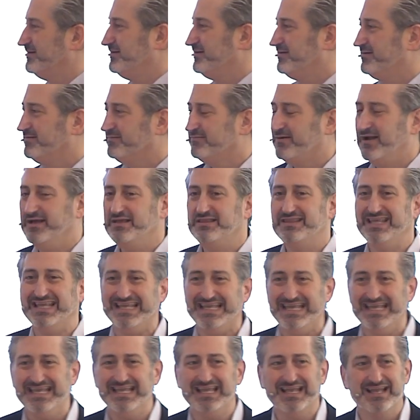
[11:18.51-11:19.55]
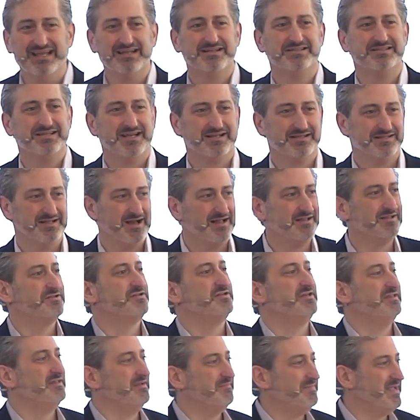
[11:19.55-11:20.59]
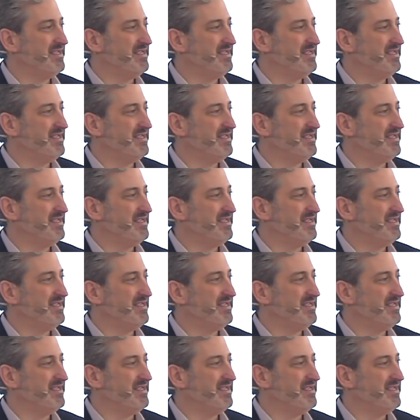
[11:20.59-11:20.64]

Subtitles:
Right? The e-ink technology that